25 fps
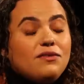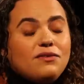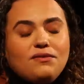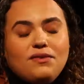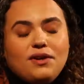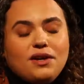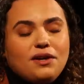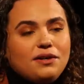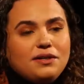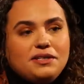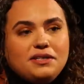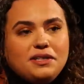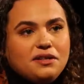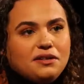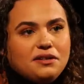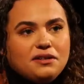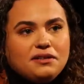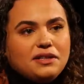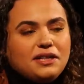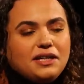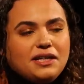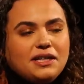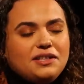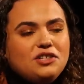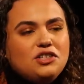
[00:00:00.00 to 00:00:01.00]
very
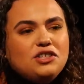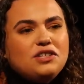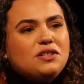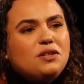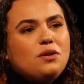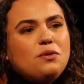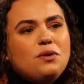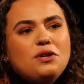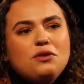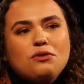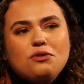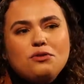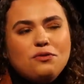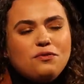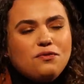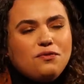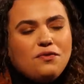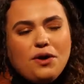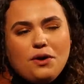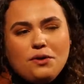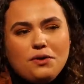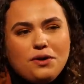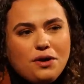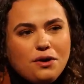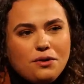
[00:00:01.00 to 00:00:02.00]
dearly. Just going through
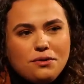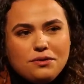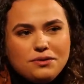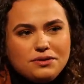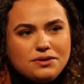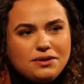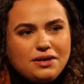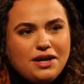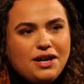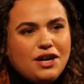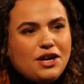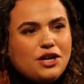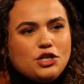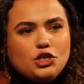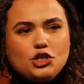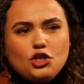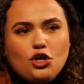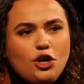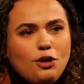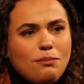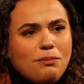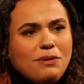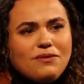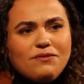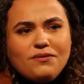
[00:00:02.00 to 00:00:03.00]
photos,
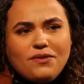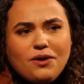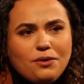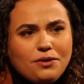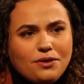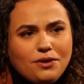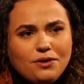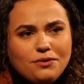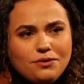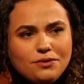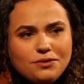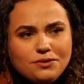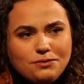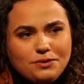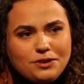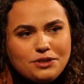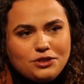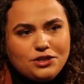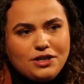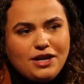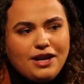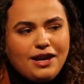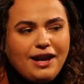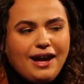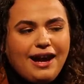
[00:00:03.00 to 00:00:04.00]
showing me photos,
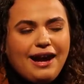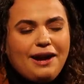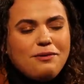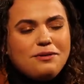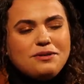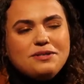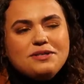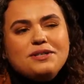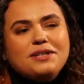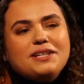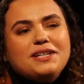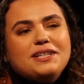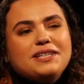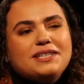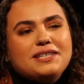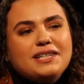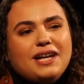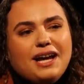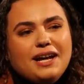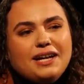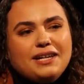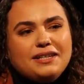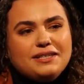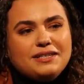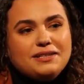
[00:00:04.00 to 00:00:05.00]
which I always look at
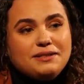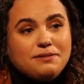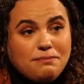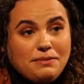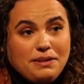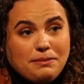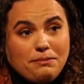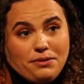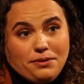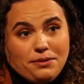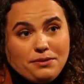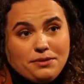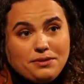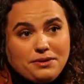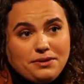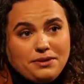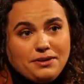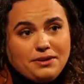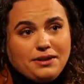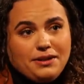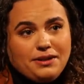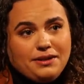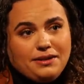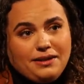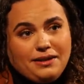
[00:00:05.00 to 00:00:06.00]
signs, me
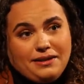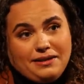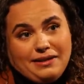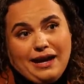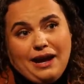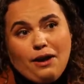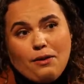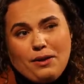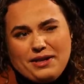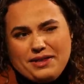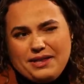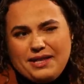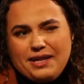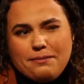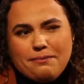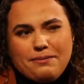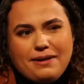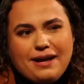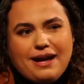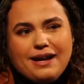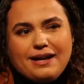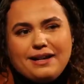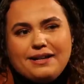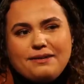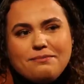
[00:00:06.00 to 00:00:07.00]
personally. And now I think
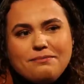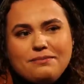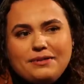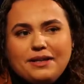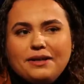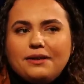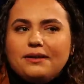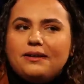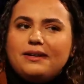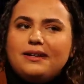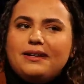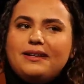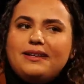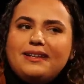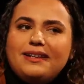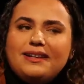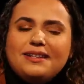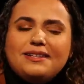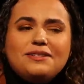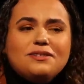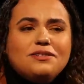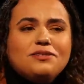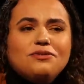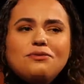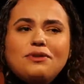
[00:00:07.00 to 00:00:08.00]
back, I'm like,
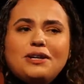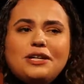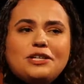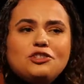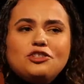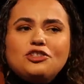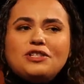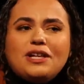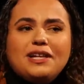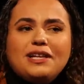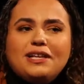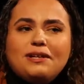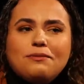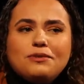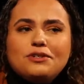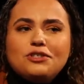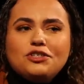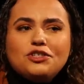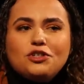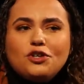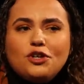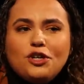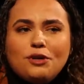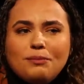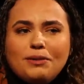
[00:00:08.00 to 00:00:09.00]
that's strange that he was
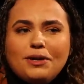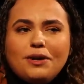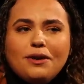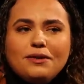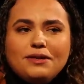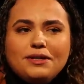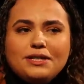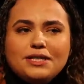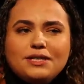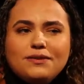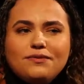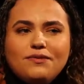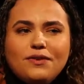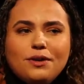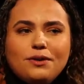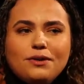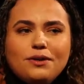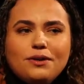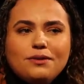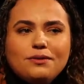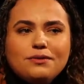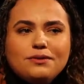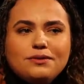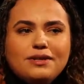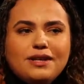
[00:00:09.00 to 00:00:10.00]
showing me all these
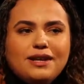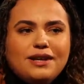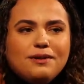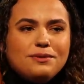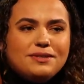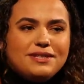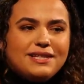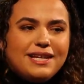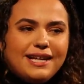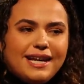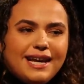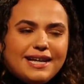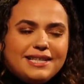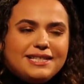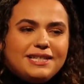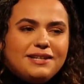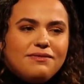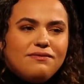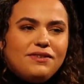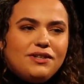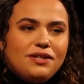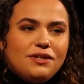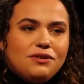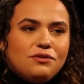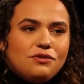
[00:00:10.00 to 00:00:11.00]
photos. It was like as
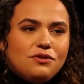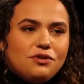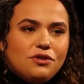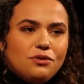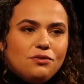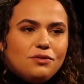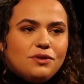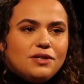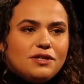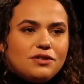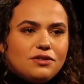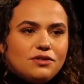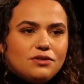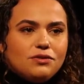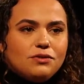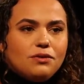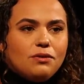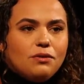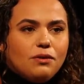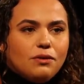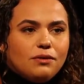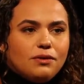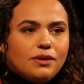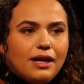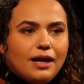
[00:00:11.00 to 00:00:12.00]
if he knew in his
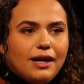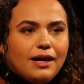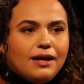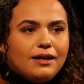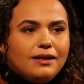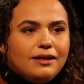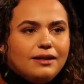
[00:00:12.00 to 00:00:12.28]
soul that